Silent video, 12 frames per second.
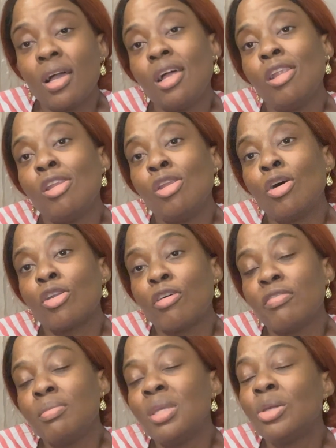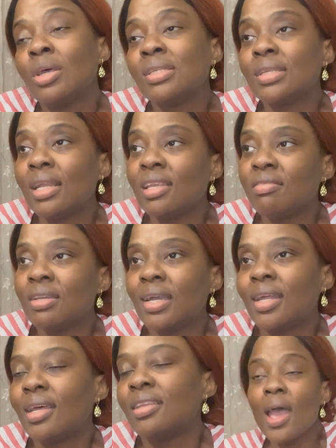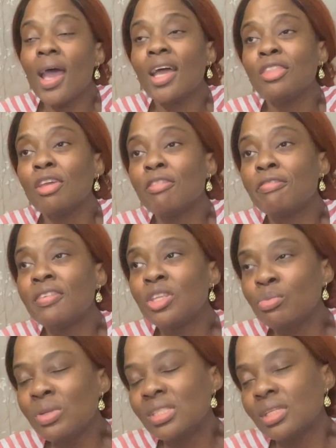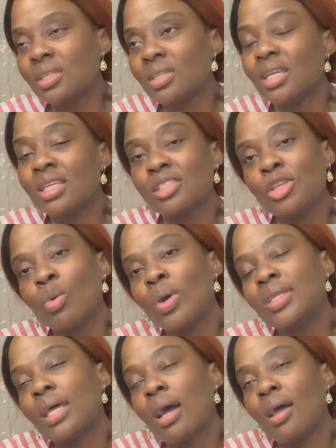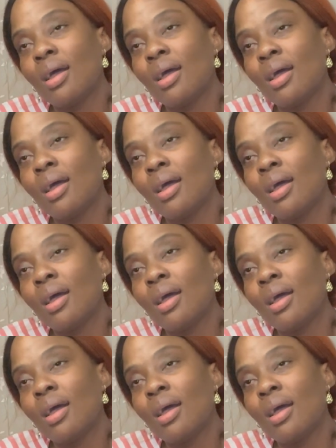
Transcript: a lot of immigrants are leaving Canada. And the fifth reason is the weather.